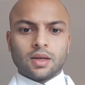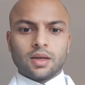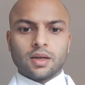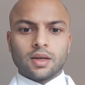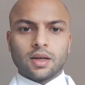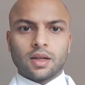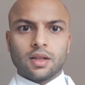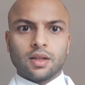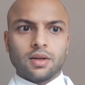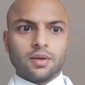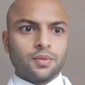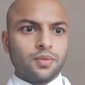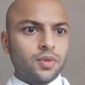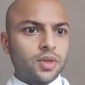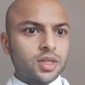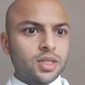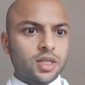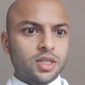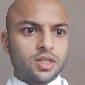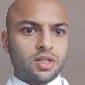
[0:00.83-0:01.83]
Hello,
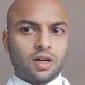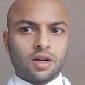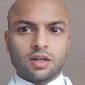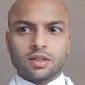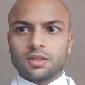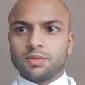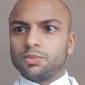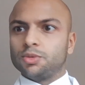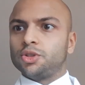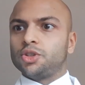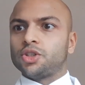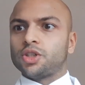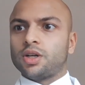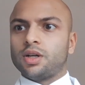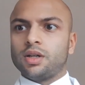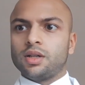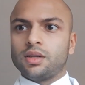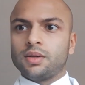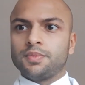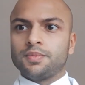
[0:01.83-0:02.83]
this is Dr.
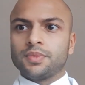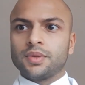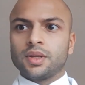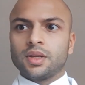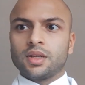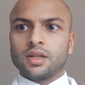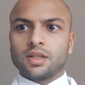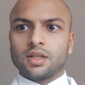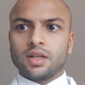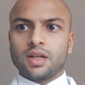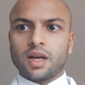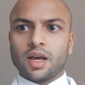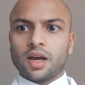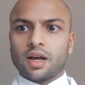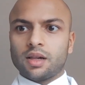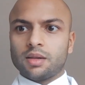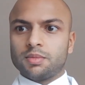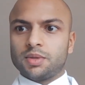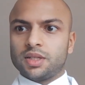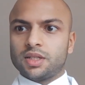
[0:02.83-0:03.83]
Munjal. Today
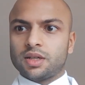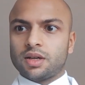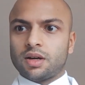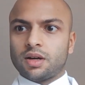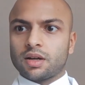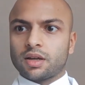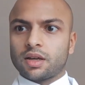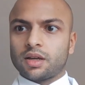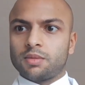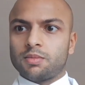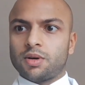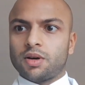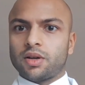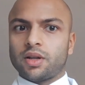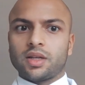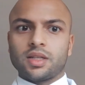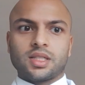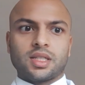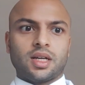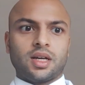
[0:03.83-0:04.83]
I'll be talking about
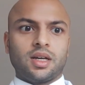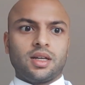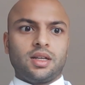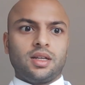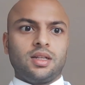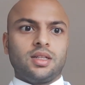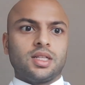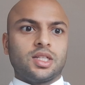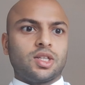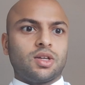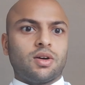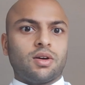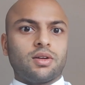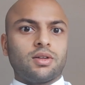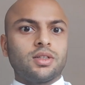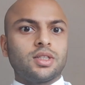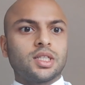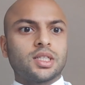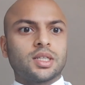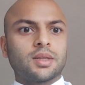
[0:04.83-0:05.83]
anxiety
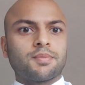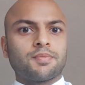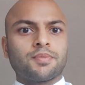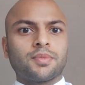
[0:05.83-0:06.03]
disorders.